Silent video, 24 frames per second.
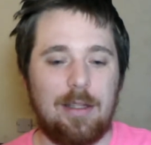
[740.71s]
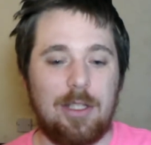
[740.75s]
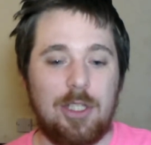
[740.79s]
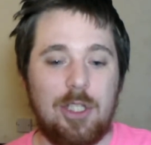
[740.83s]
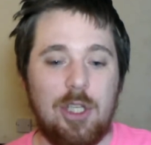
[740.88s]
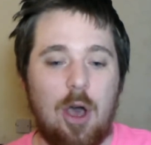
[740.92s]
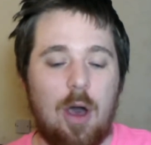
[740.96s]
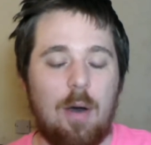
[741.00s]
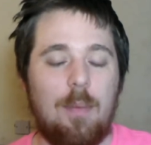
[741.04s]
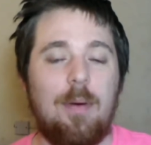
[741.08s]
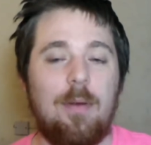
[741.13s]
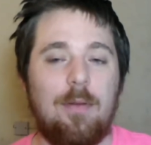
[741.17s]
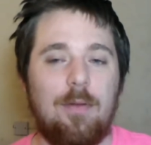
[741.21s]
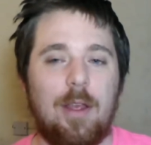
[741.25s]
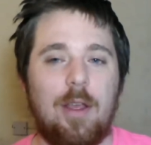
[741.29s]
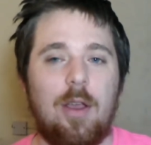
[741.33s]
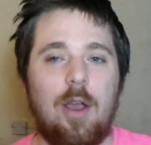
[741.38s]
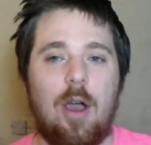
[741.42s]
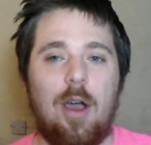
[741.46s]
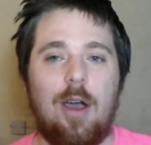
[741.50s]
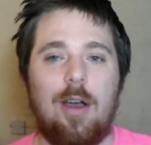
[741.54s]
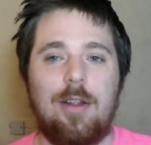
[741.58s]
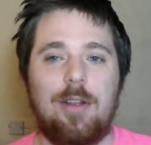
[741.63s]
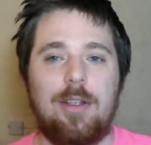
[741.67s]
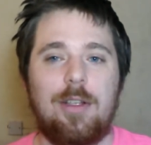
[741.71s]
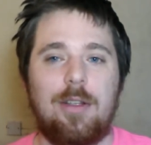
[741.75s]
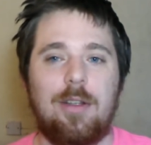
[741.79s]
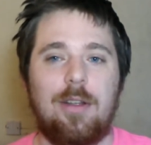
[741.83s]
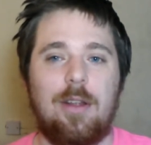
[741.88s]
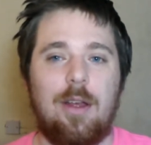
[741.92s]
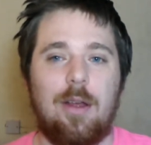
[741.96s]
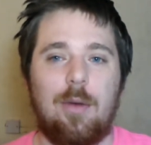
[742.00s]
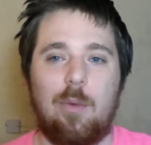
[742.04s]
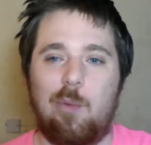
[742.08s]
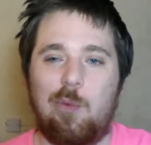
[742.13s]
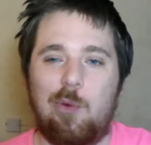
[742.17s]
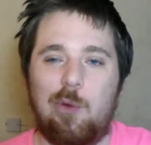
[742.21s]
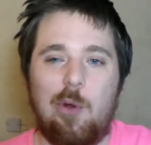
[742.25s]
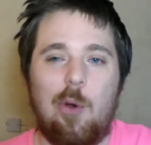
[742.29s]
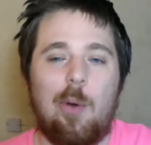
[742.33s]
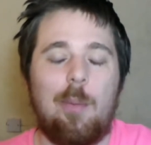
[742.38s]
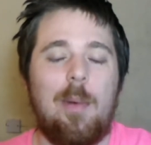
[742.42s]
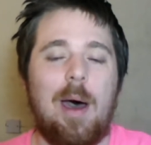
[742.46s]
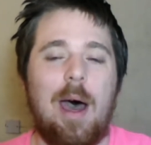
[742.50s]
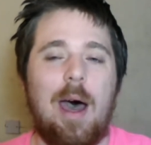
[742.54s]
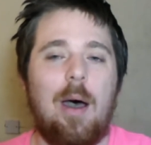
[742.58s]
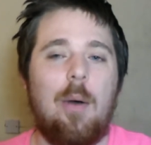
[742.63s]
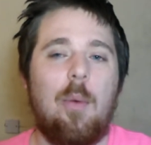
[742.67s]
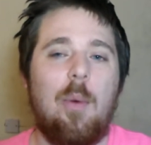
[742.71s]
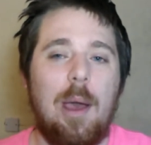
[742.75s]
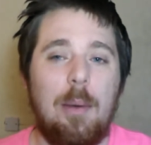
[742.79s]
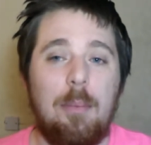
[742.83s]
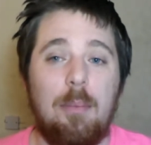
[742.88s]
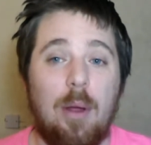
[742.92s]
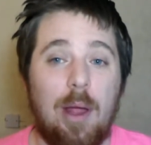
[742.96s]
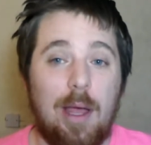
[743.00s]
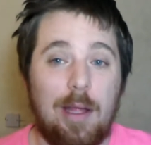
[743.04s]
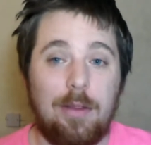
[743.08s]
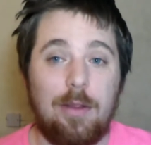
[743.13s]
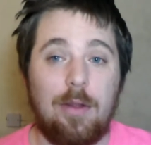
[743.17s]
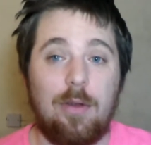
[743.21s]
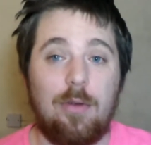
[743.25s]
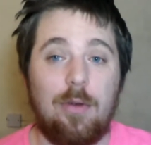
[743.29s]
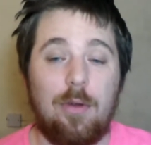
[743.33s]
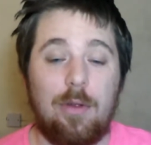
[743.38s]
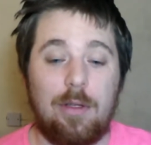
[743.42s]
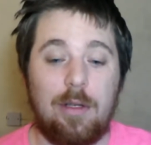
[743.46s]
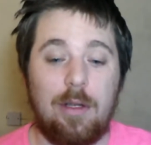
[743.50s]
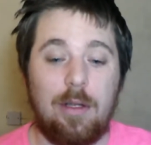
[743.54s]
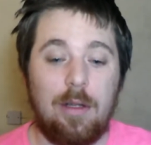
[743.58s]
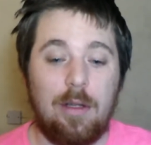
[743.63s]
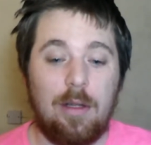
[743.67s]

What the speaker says: top of the card, no matter what brand they're on.